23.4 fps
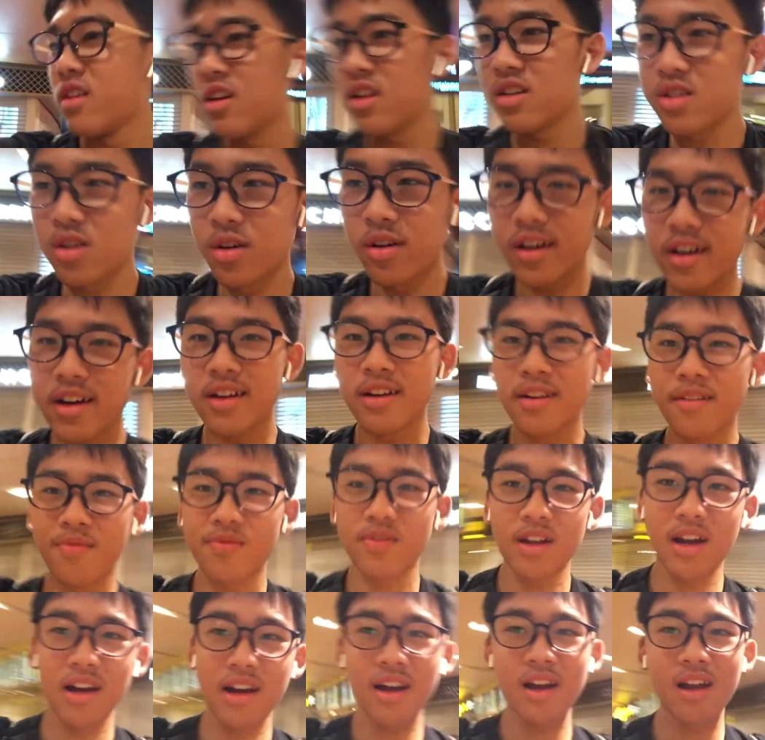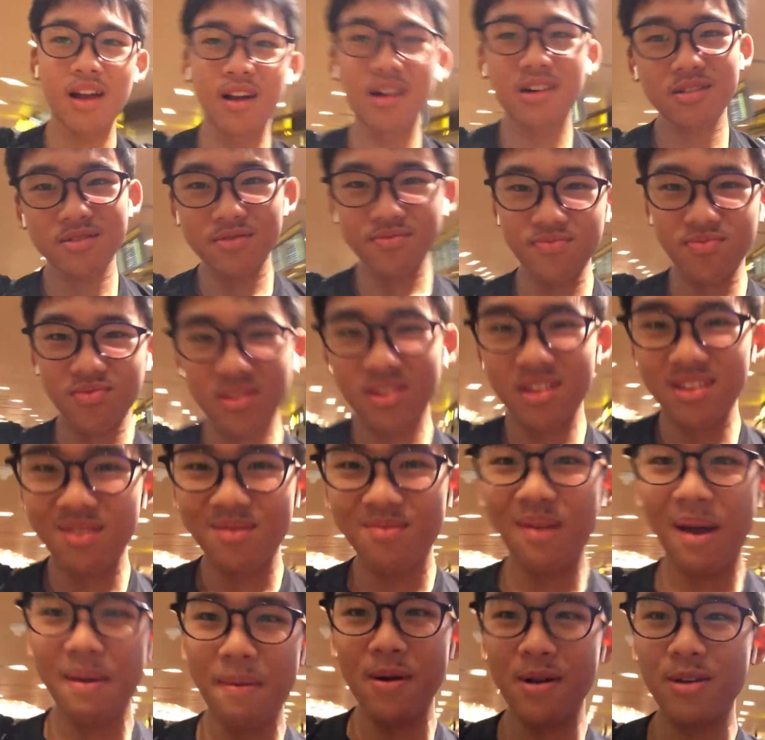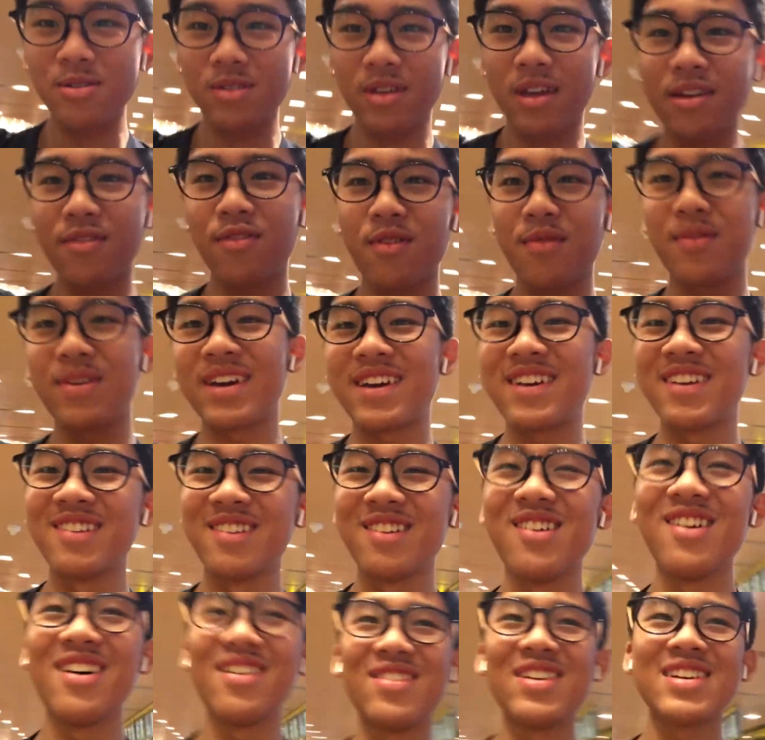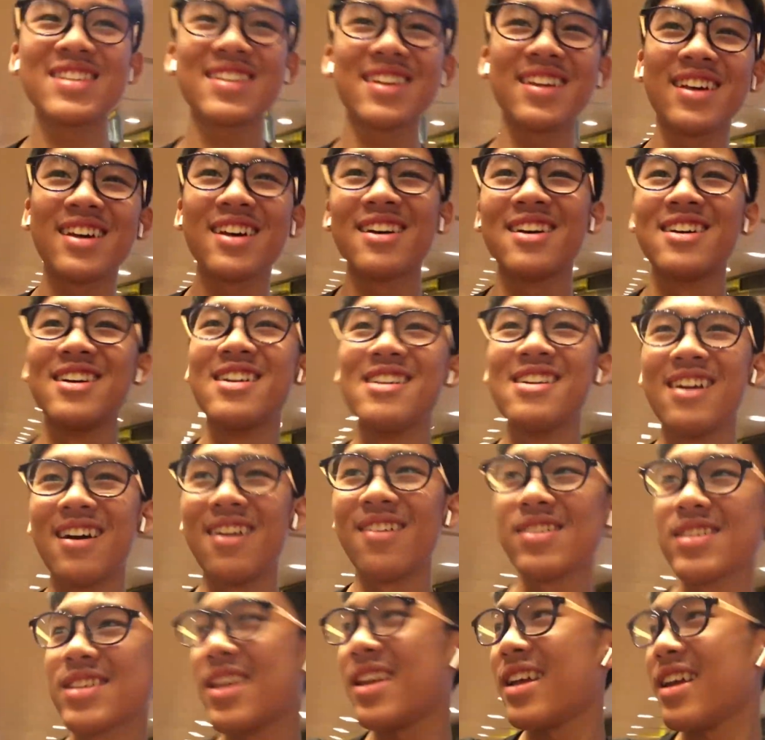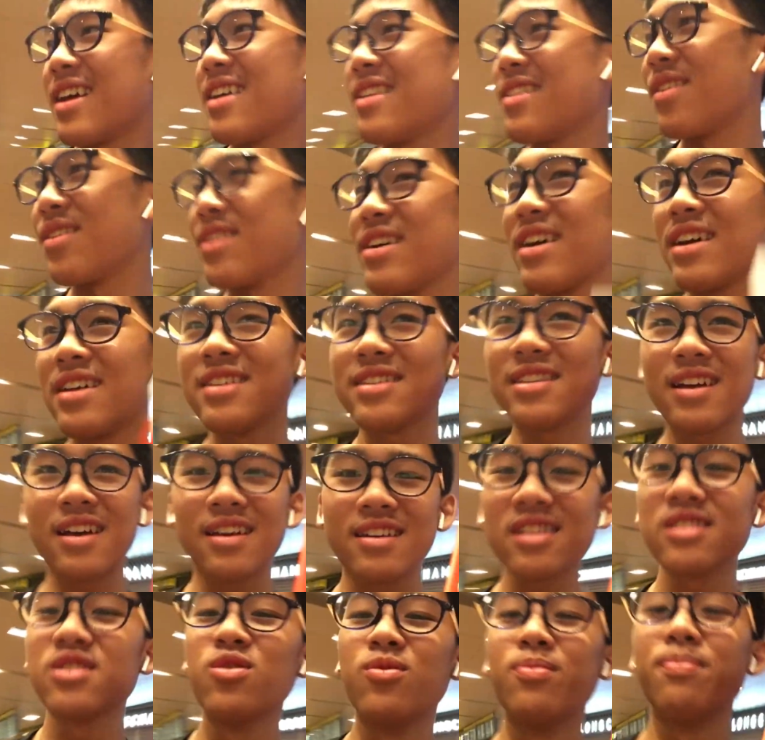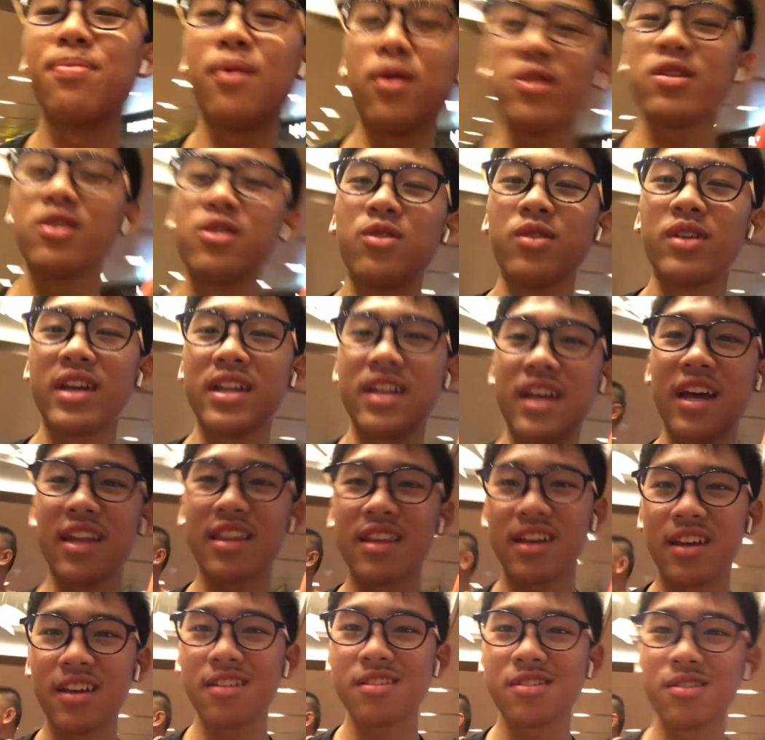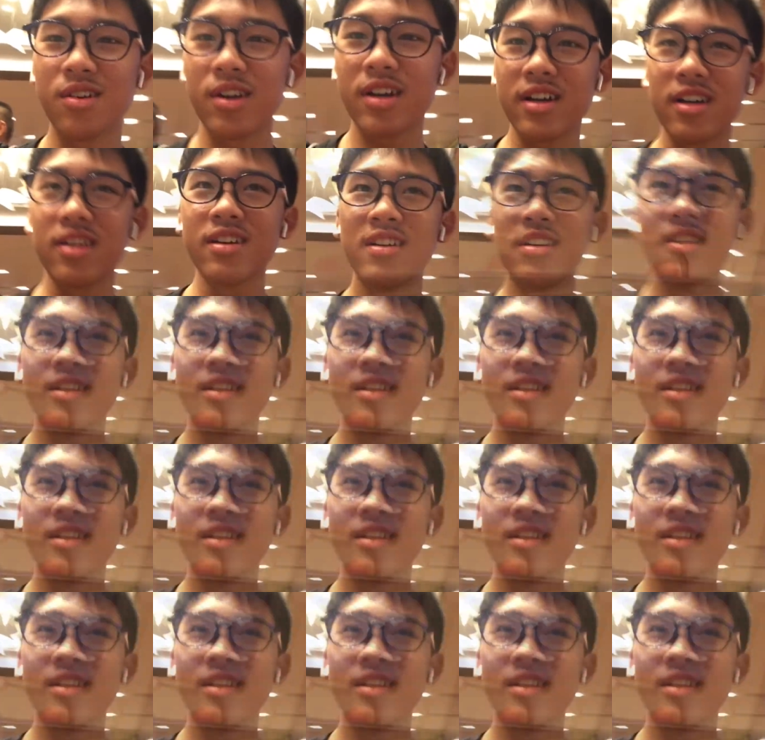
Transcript: So yeah, my parents are gay for me. No, I'm just kidding. I just don't bother looking at the etiquette. So yeah.